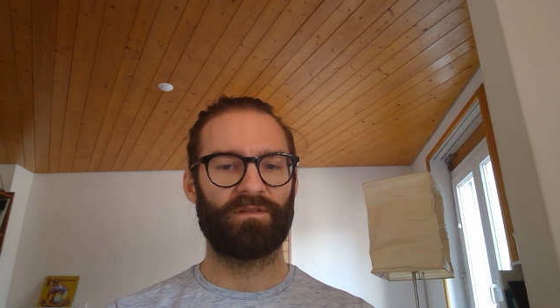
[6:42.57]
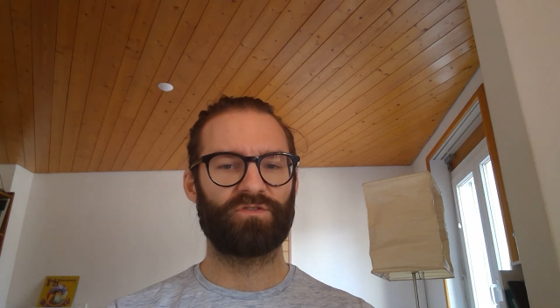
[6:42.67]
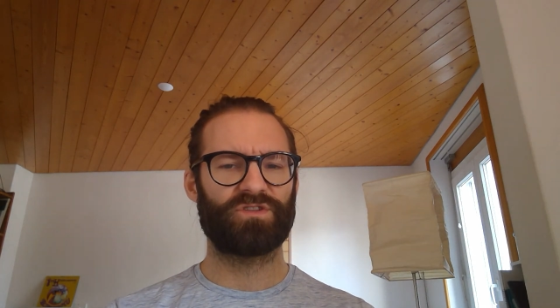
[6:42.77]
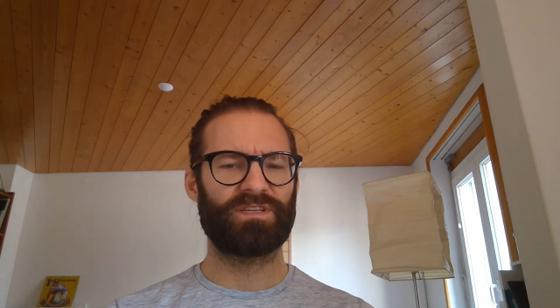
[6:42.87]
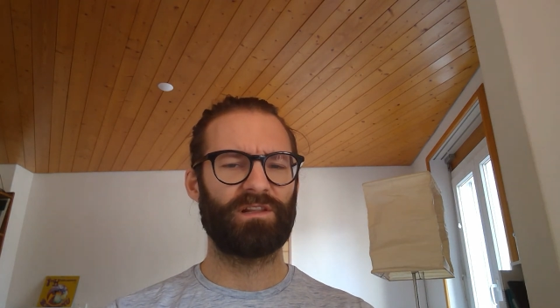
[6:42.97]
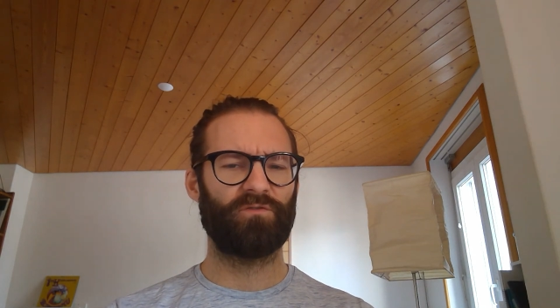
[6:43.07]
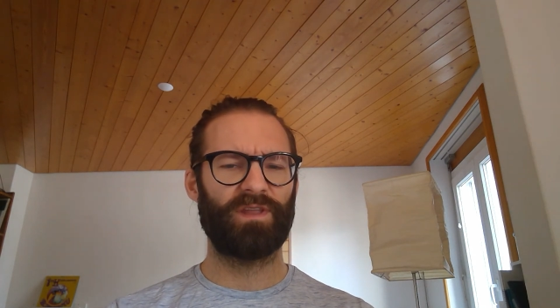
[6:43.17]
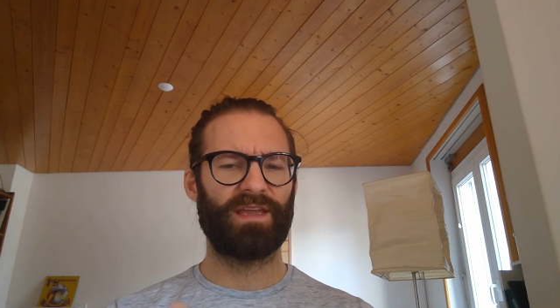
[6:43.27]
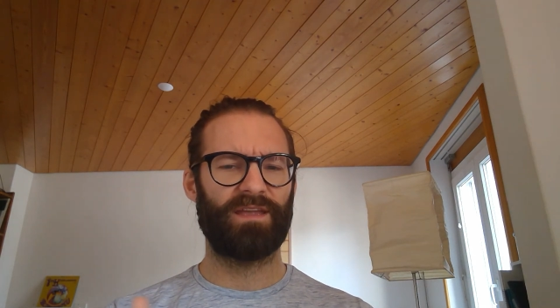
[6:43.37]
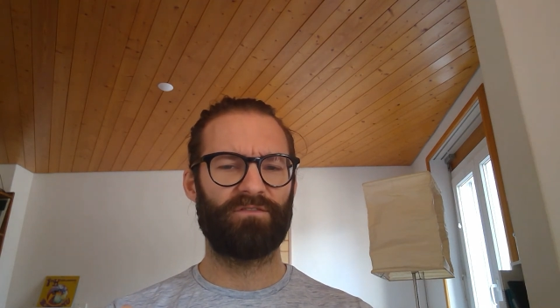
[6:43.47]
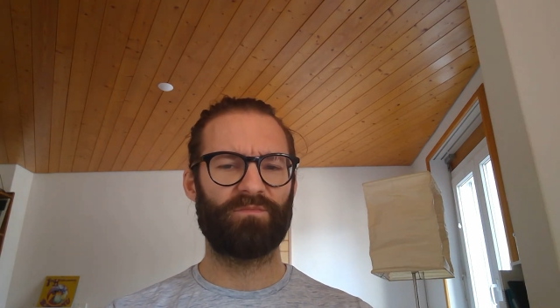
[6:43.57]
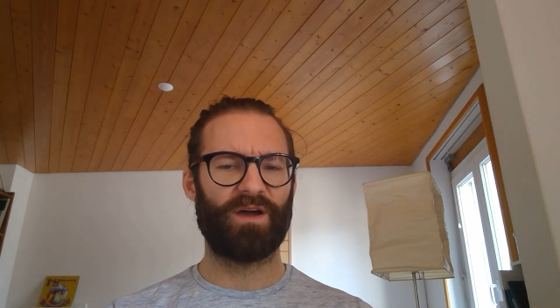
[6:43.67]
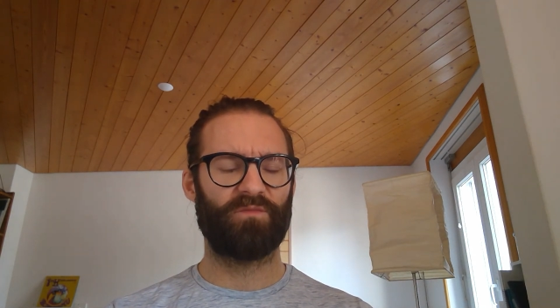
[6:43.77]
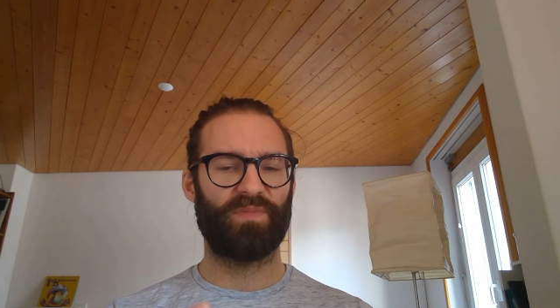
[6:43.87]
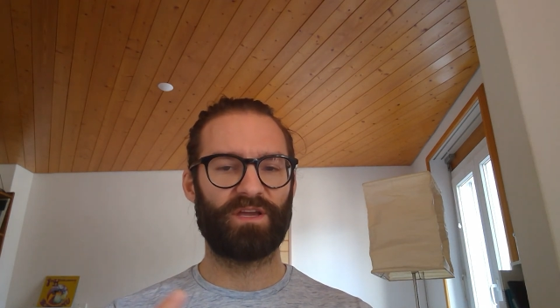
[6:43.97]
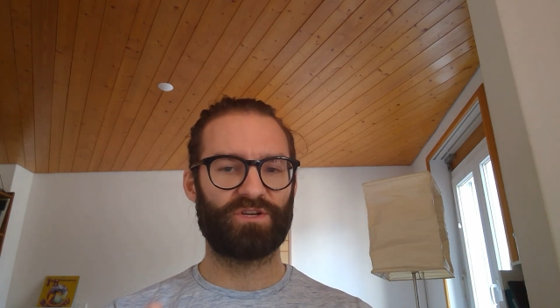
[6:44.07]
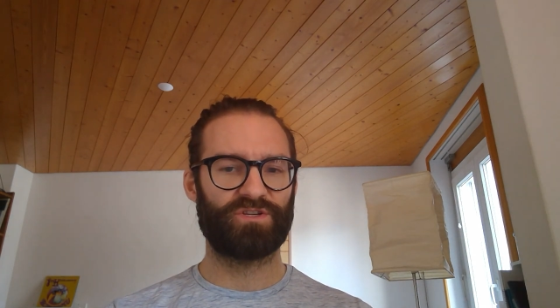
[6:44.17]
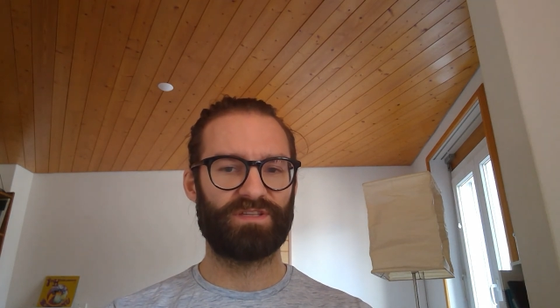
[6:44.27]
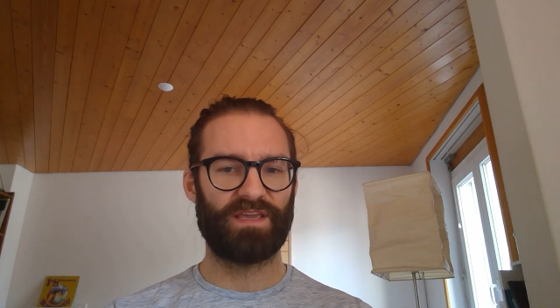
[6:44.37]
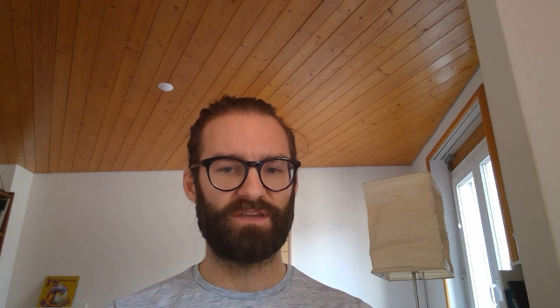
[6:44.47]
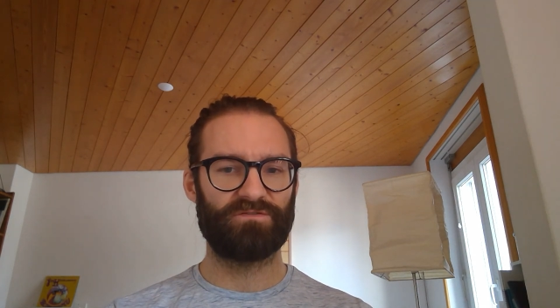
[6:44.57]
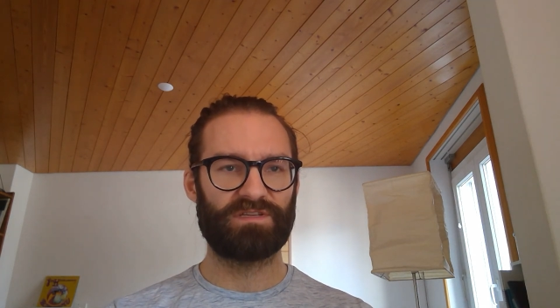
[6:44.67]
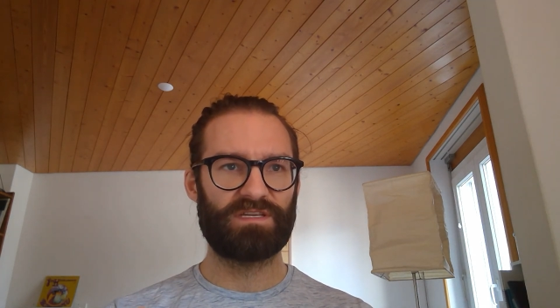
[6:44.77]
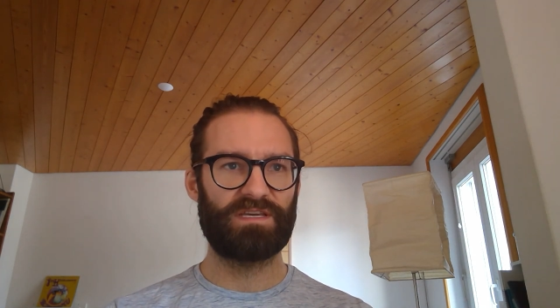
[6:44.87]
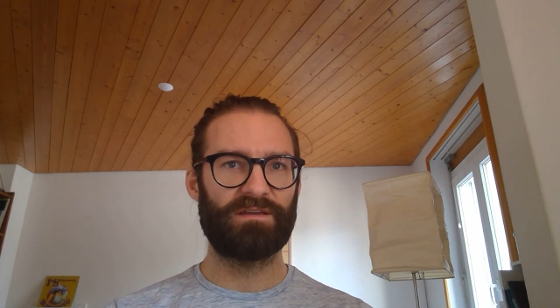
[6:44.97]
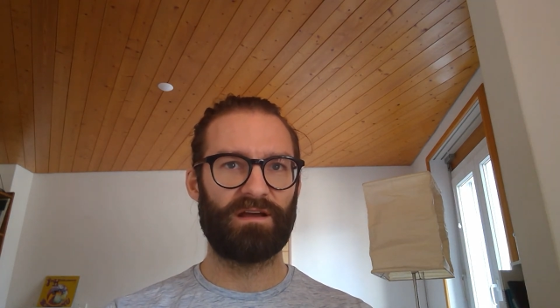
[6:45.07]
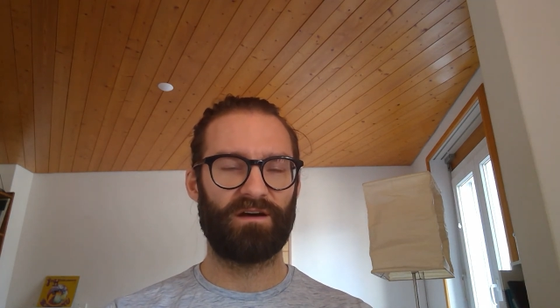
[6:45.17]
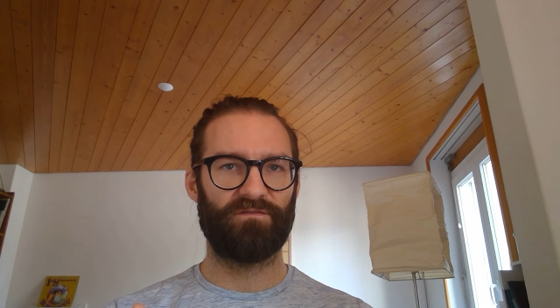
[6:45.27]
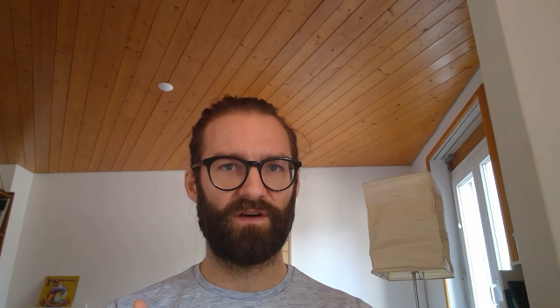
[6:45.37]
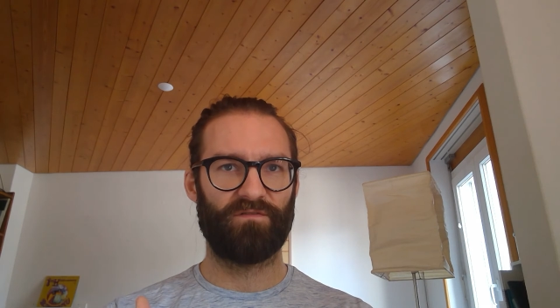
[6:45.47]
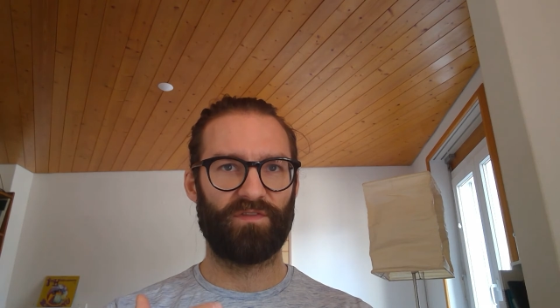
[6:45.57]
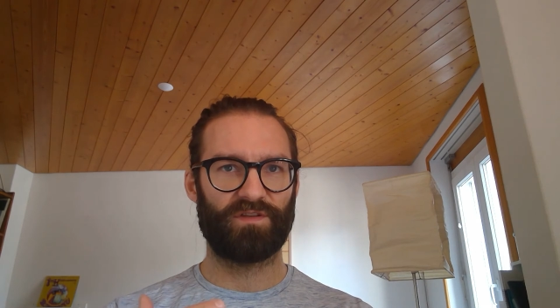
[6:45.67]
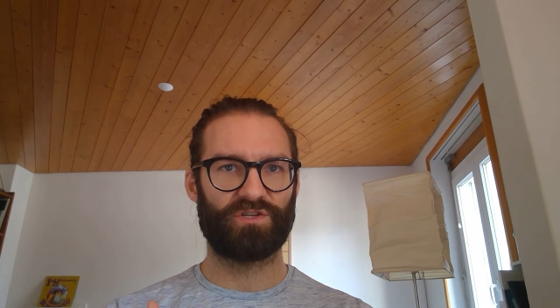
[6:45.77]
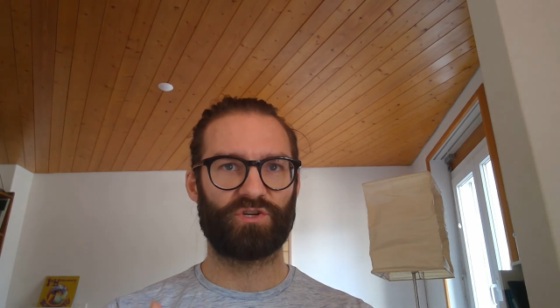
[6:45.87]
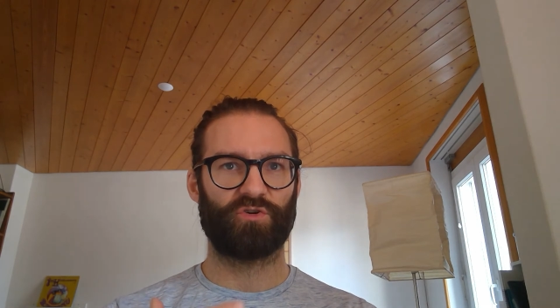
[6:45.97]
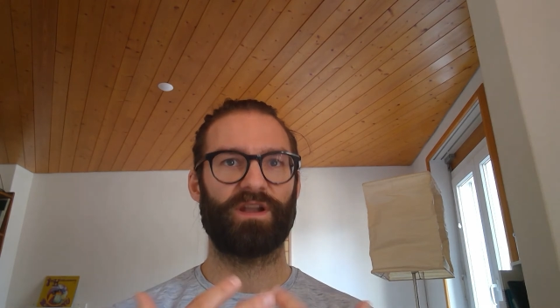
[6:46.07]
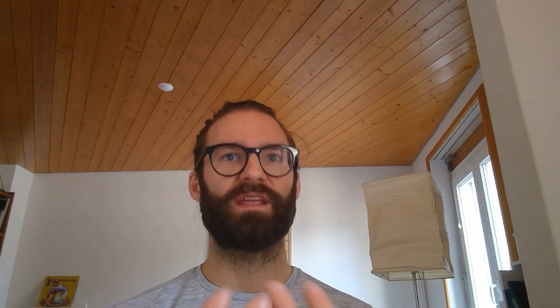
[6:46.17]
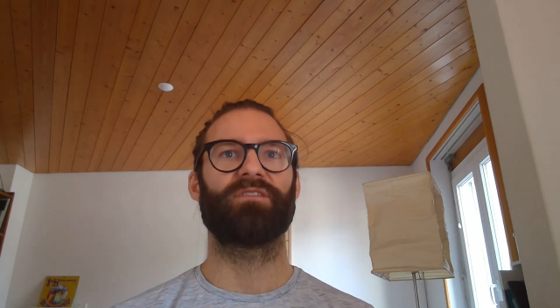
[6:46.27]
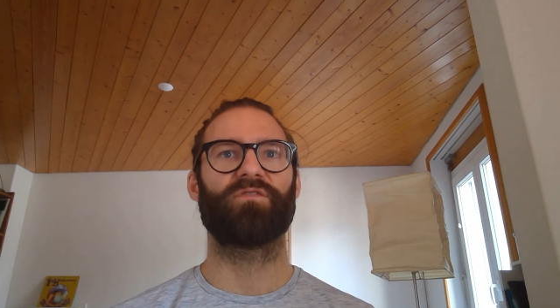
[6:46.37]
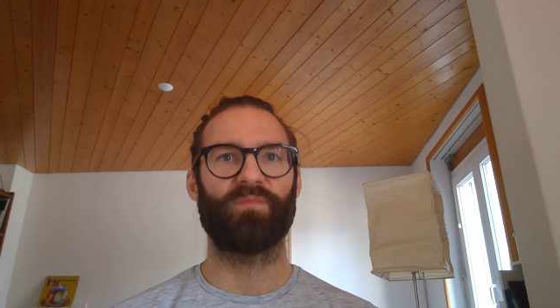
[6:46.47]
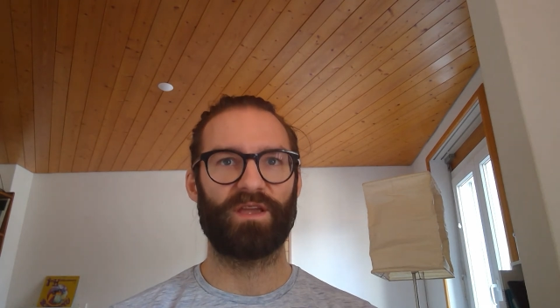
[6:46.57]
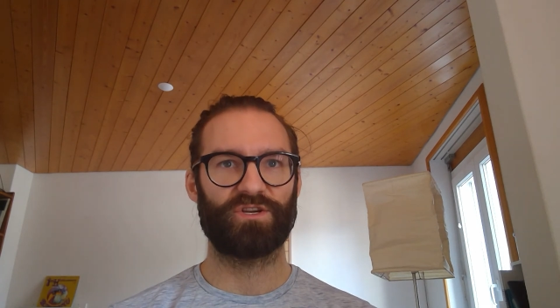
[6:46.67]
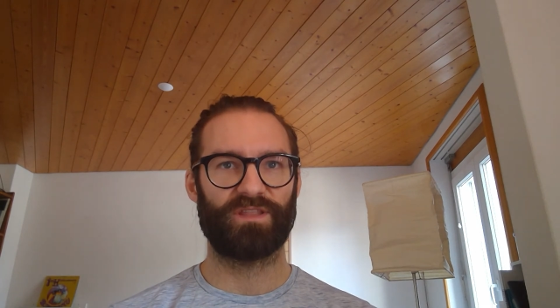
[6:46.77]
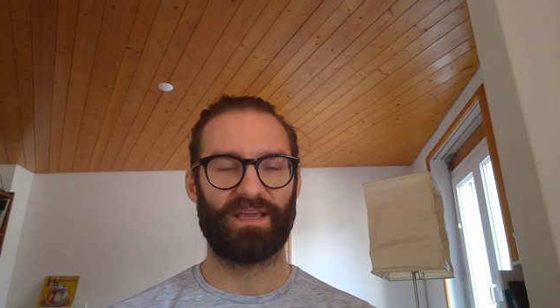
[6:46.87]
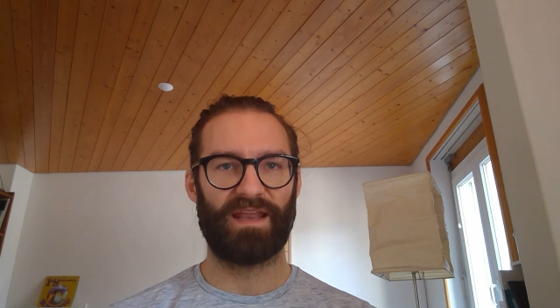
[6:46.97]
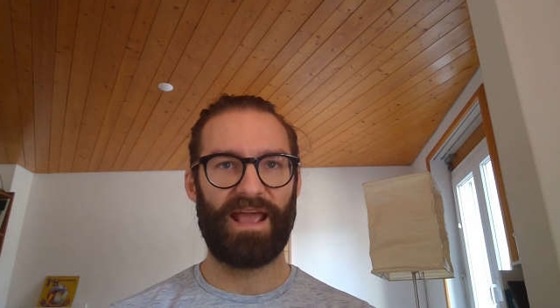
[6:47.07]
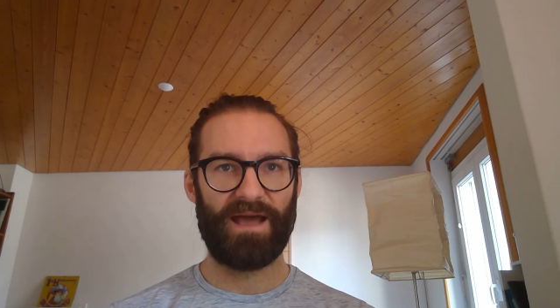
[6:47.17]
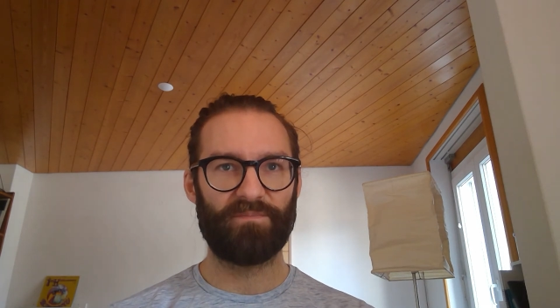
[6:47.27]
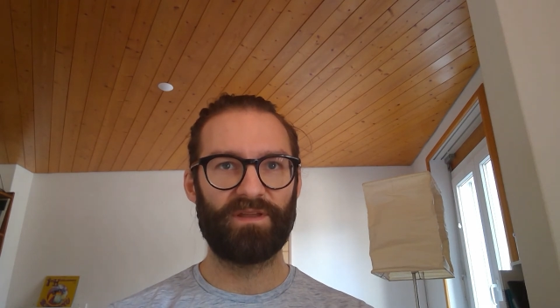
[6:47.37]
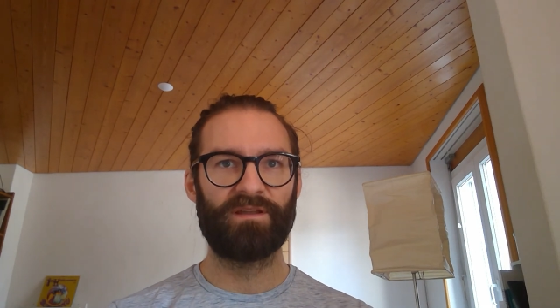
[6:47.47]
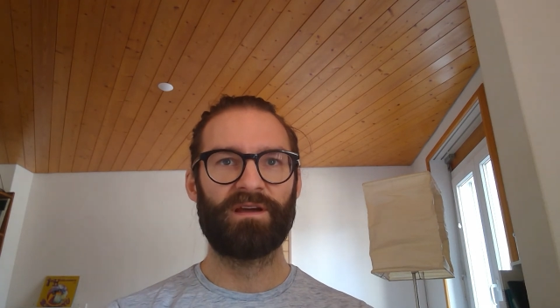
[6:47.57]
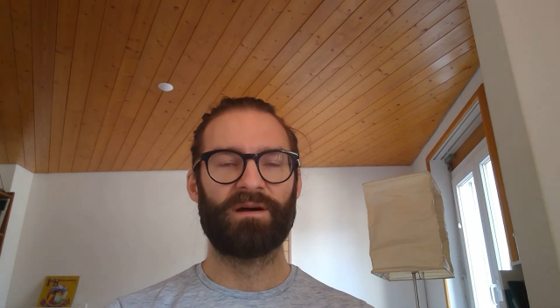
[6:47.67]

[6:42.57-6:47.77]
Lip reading: There's still only a given amount of pictures that you see of the trending information that can happen,